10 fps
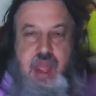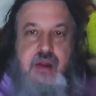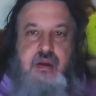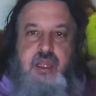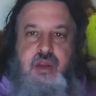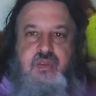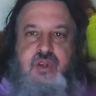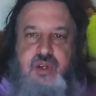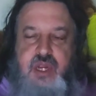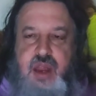out of
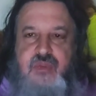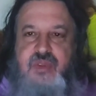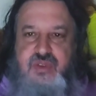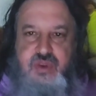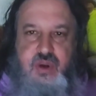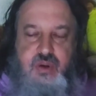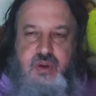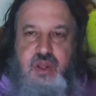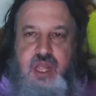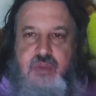your comfort zone,
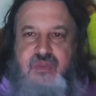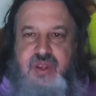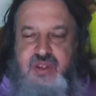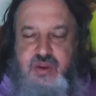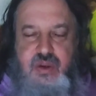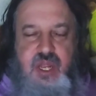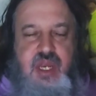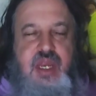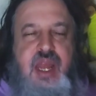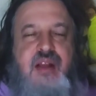comfort zone
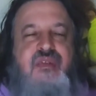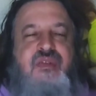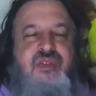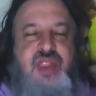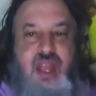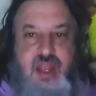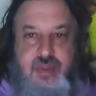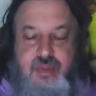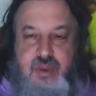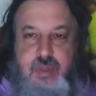enough that
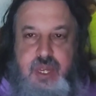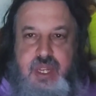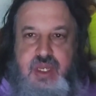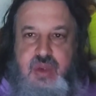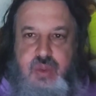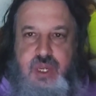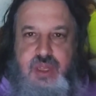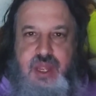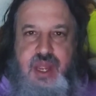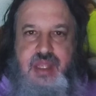you begin to
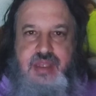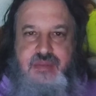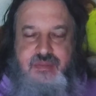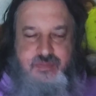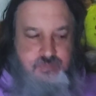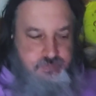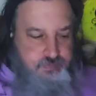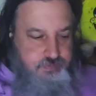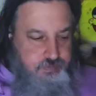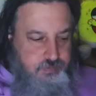realize
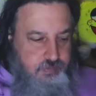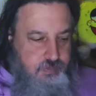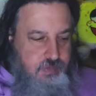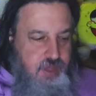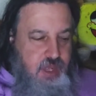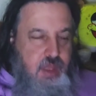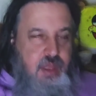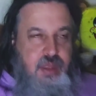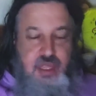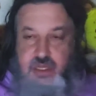
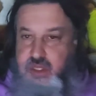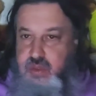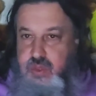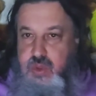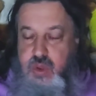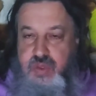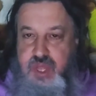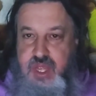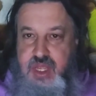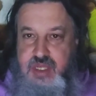that, and this is what the whole
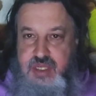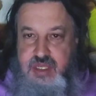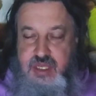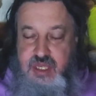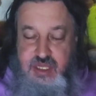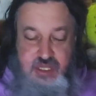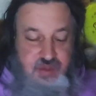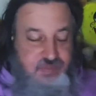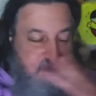thing is, is, is